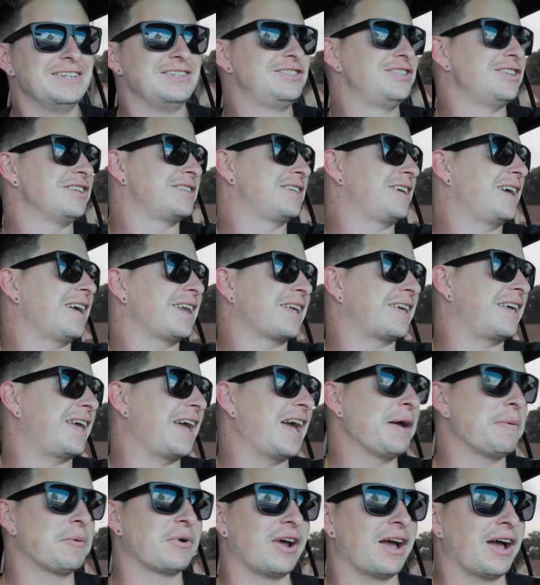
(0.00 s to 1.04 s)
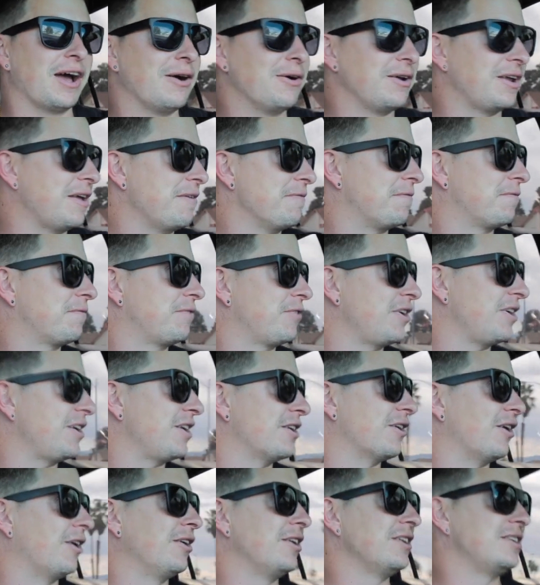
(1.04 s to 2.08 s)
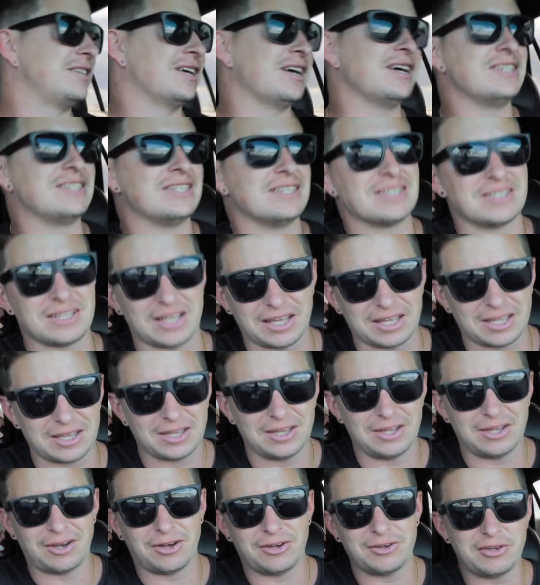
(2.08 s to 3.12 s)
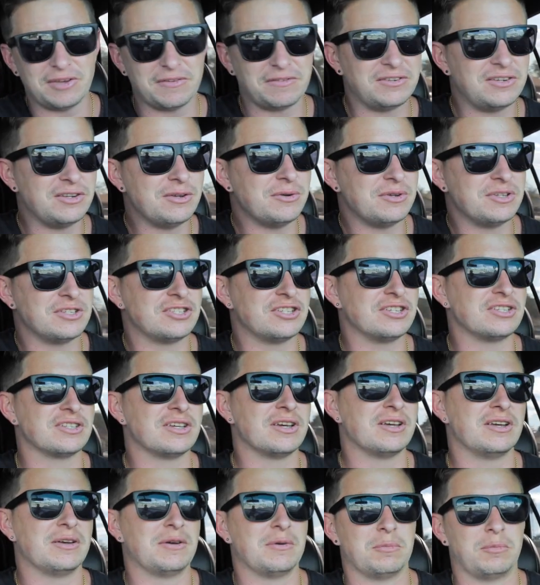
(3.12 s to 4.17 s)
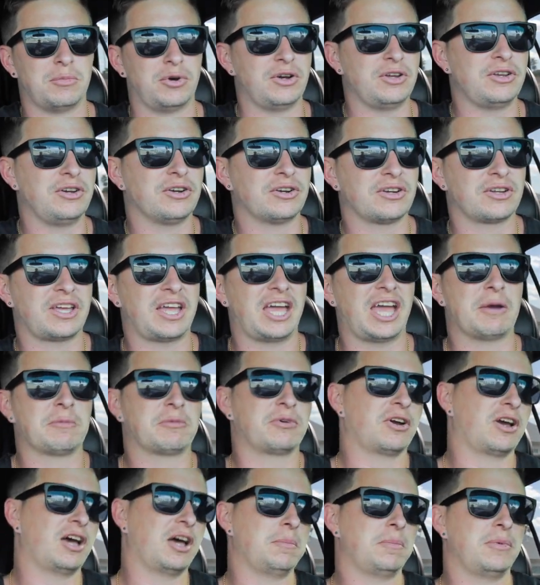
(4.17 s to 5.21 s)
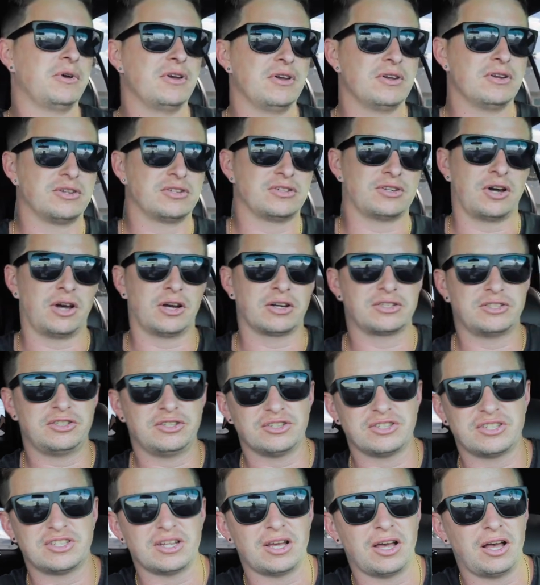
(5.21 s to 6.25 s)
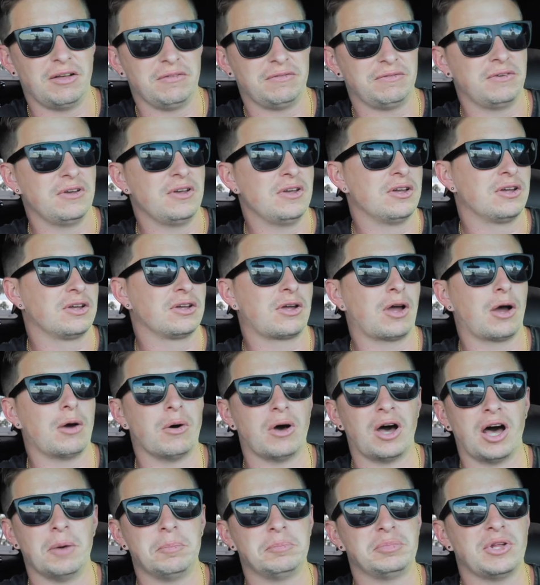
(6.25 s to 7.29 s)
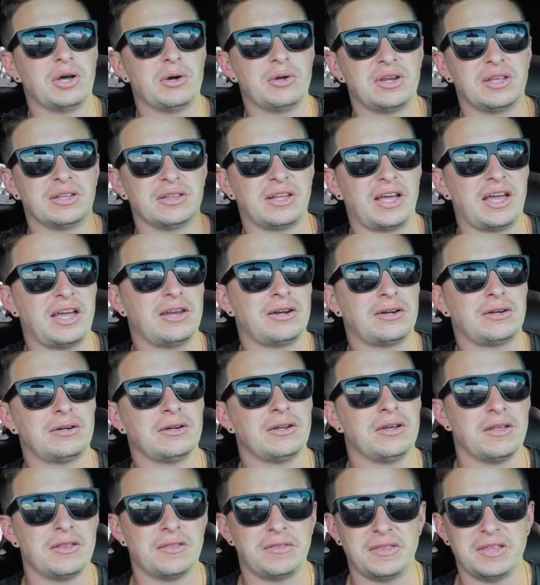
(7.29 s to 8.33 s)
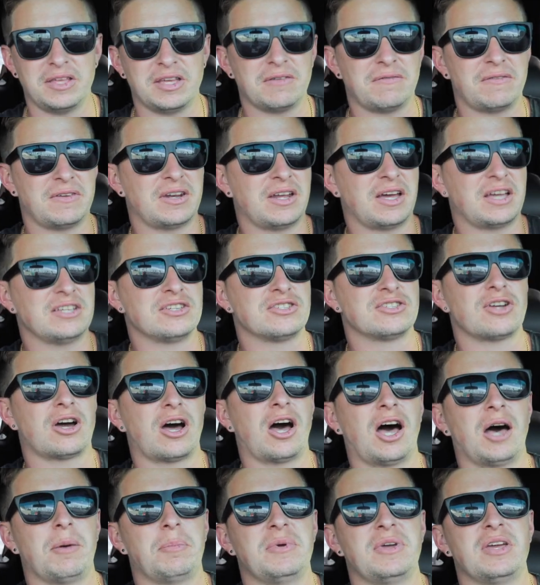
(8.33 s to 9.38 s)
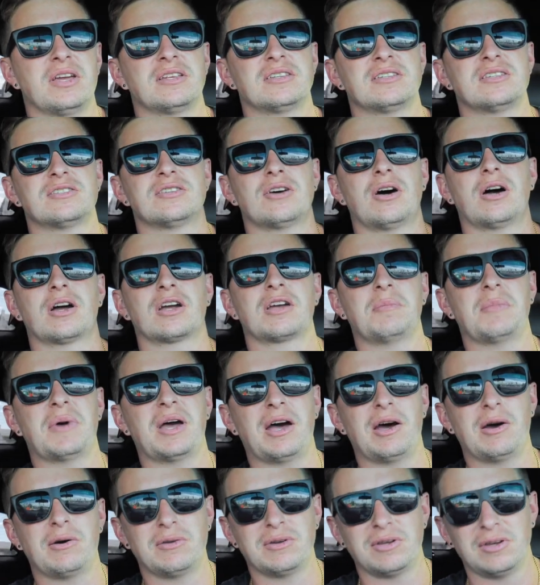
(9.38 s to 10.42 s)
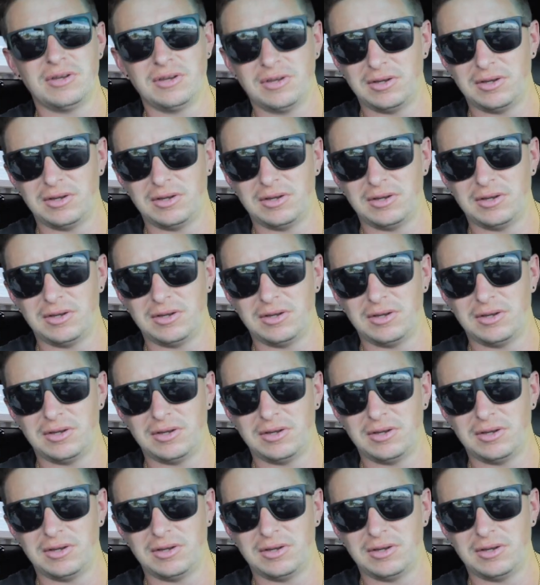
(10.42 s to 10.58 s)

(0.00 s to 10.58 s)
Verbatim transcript: just get a camera out, and freaking all it does is like, all you have to do is just put your camera up, talk to yourself, go upload it later, think of a nice topic to talk about,